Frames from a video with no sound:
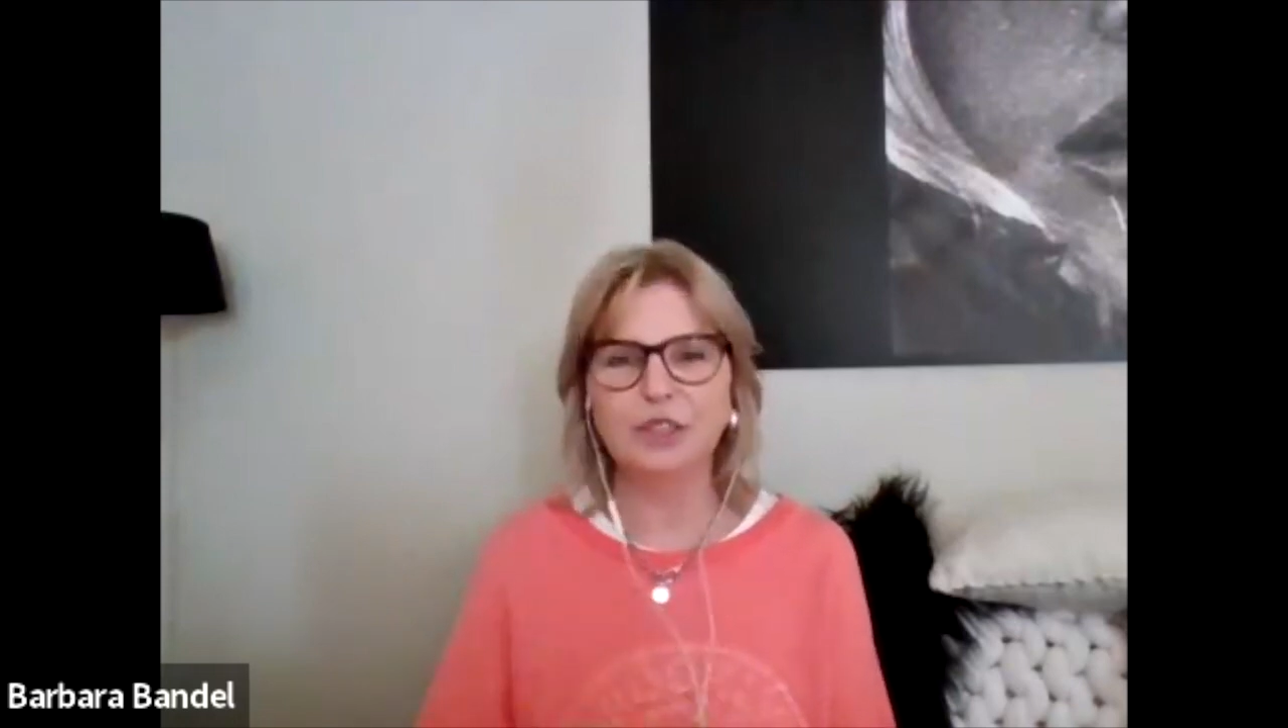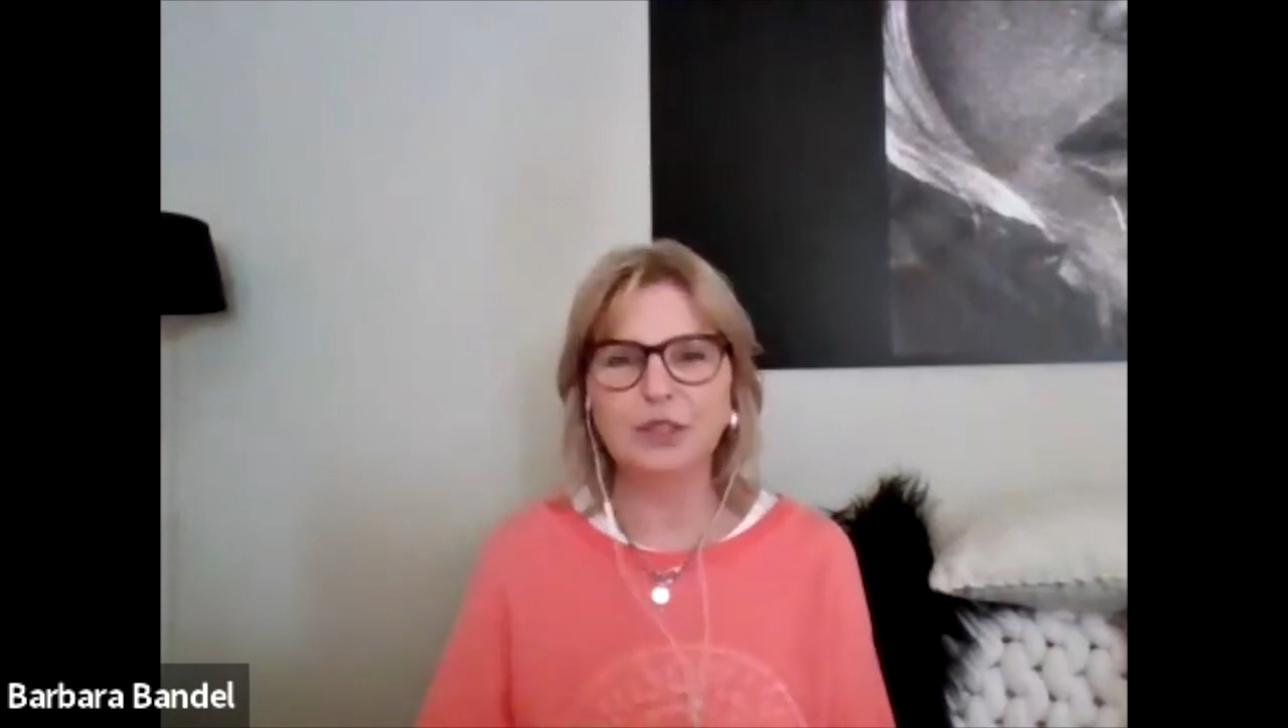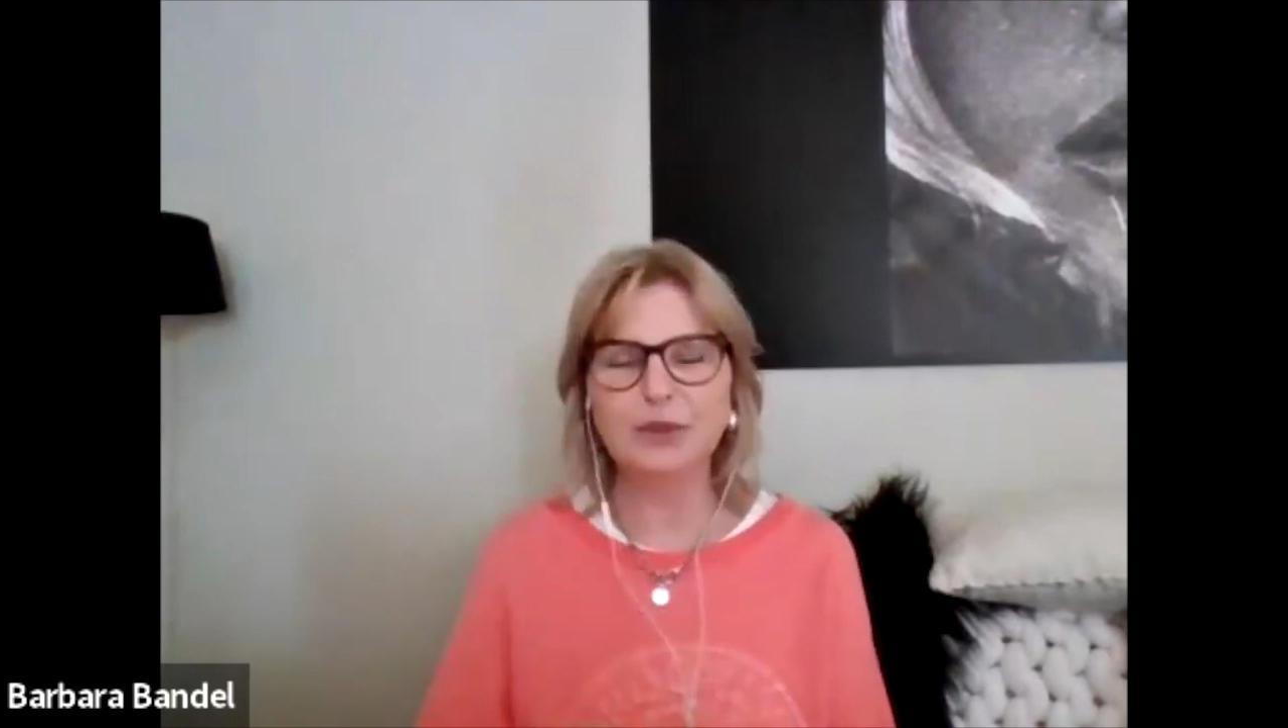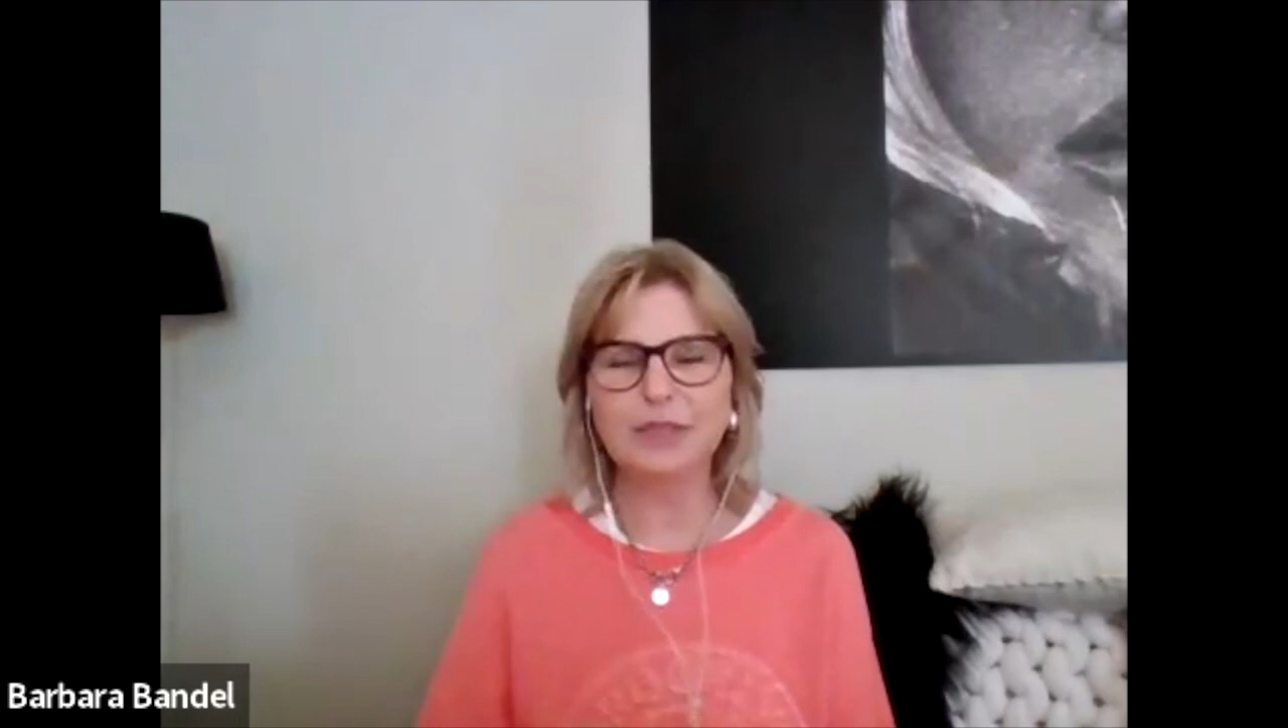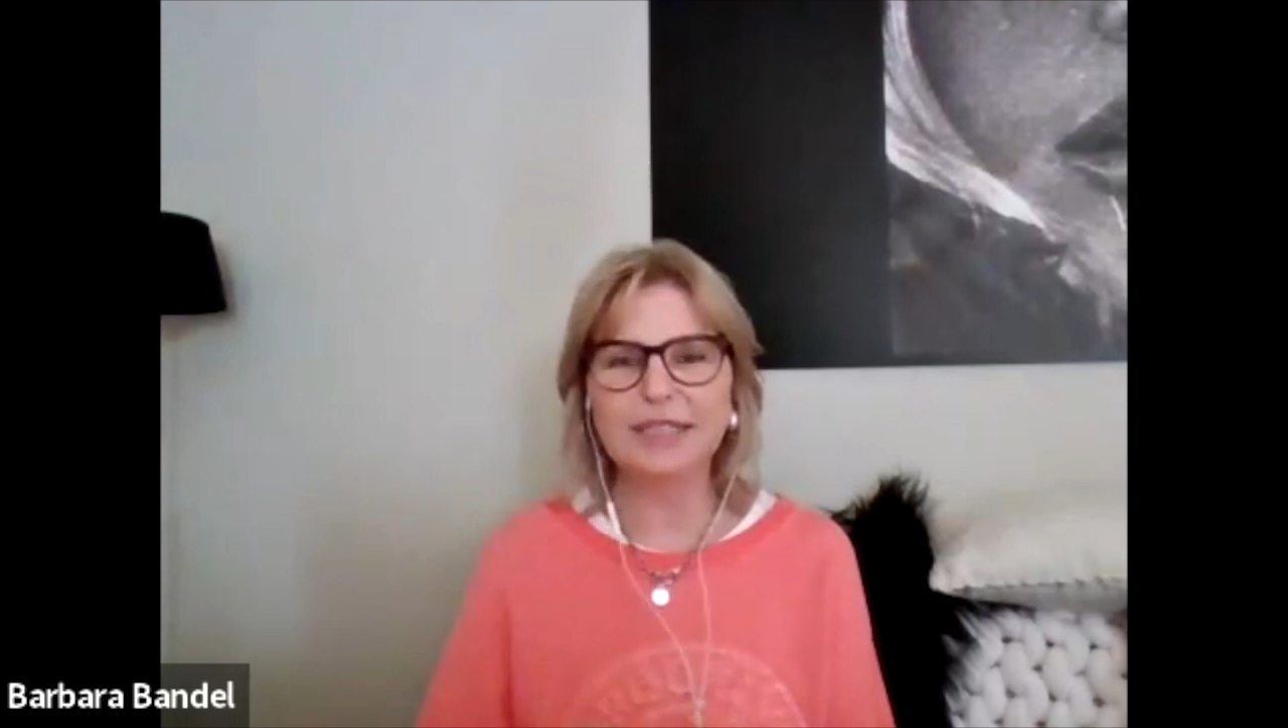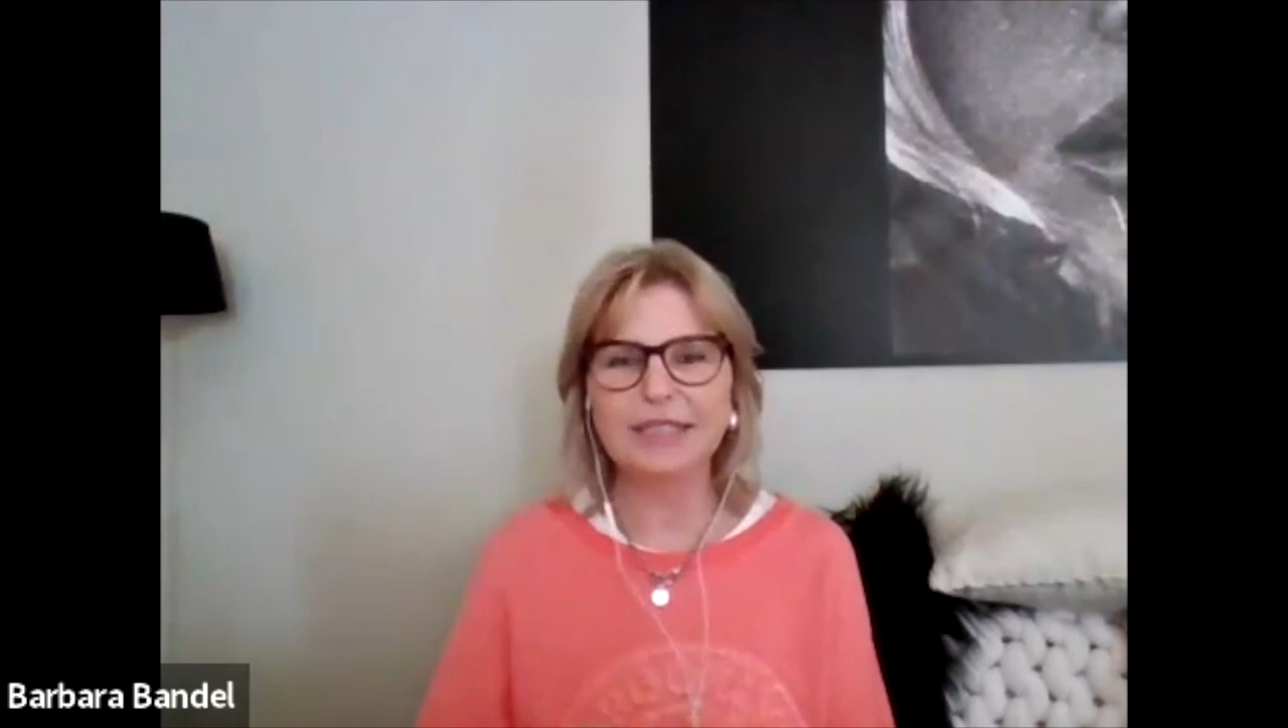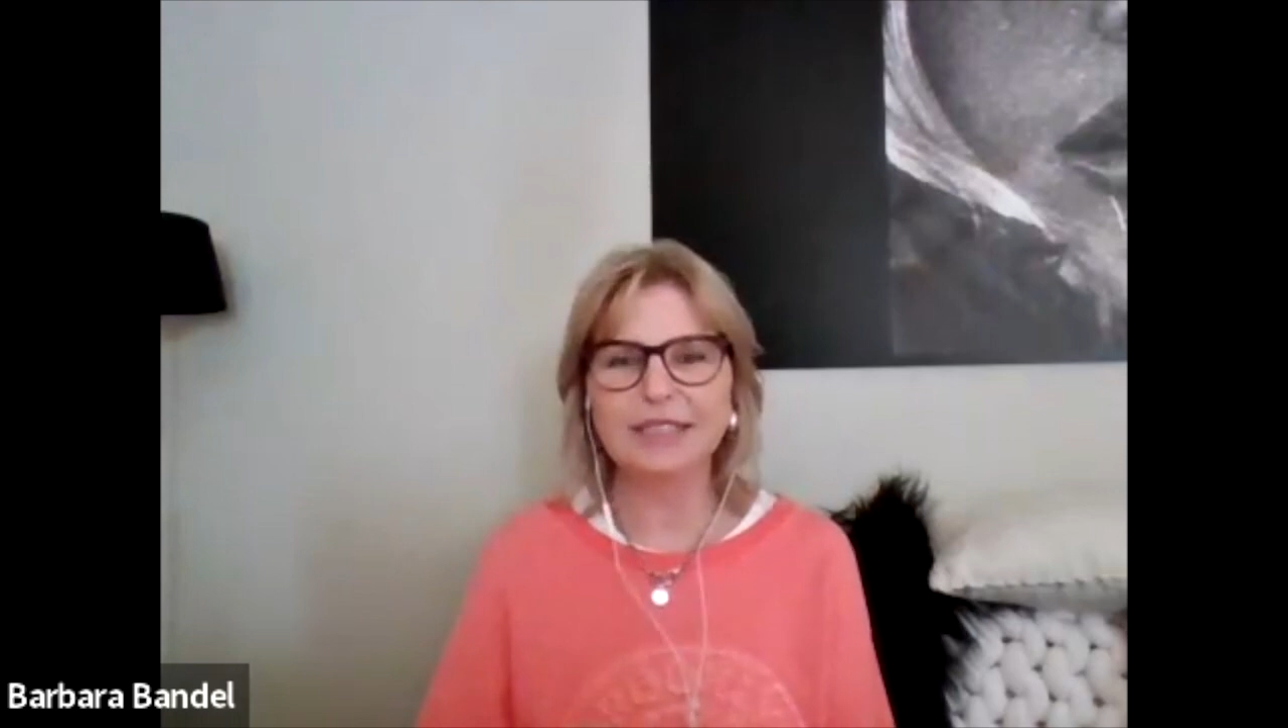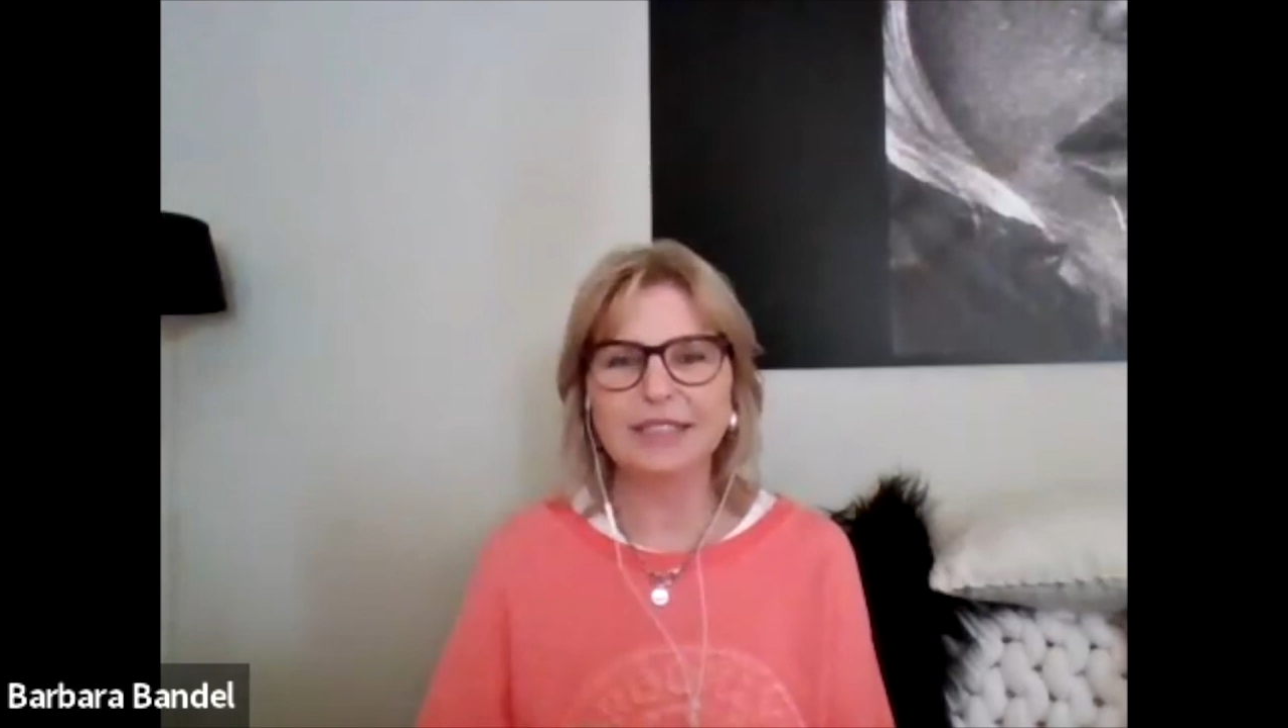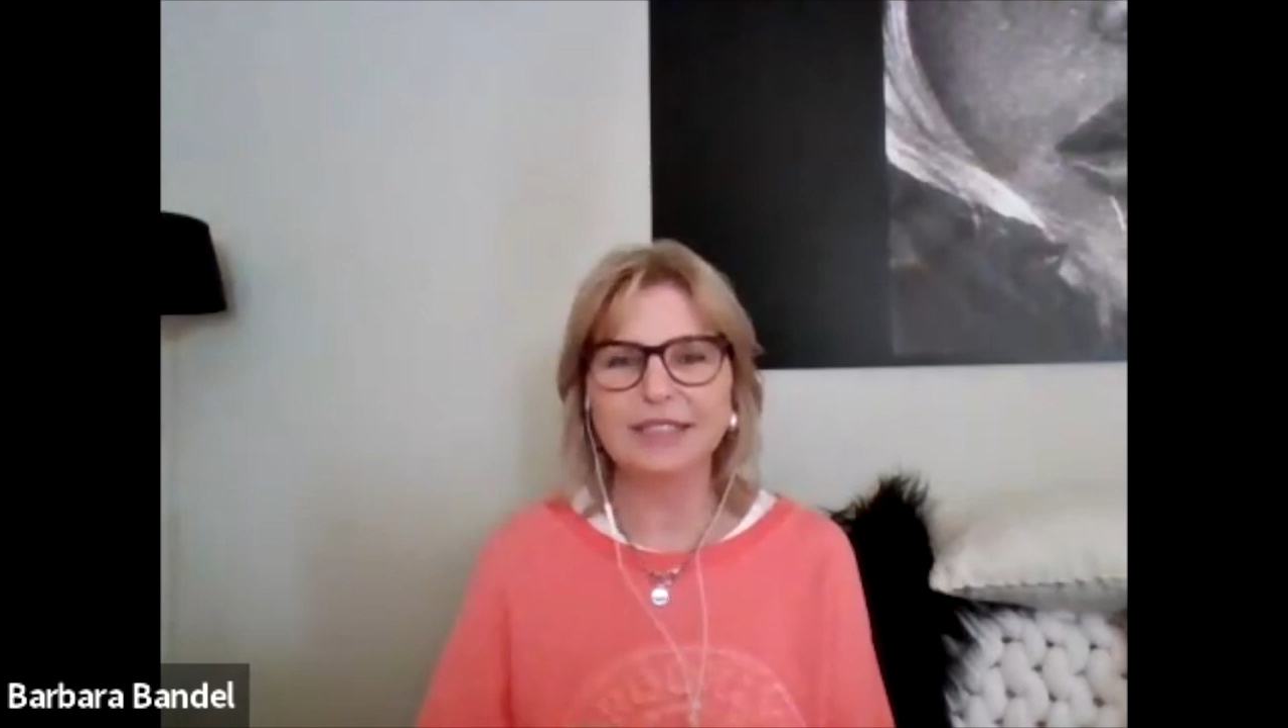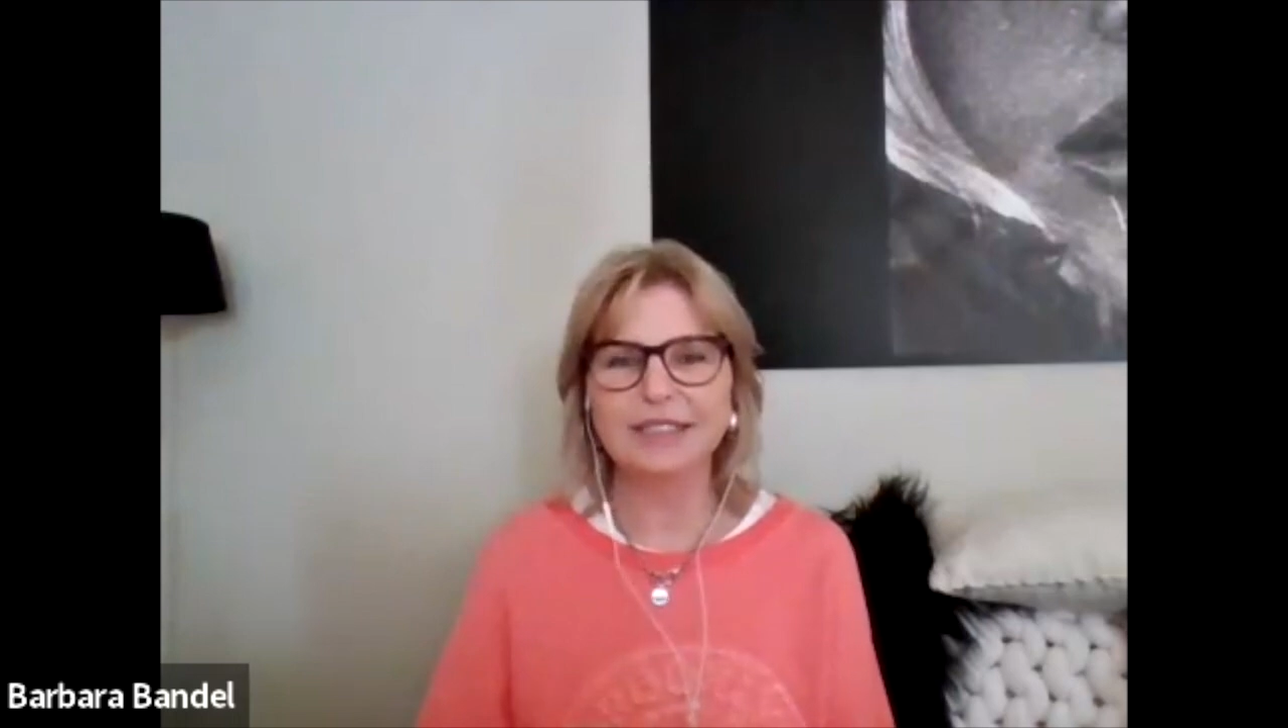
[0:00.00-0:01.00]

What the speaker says: to use it,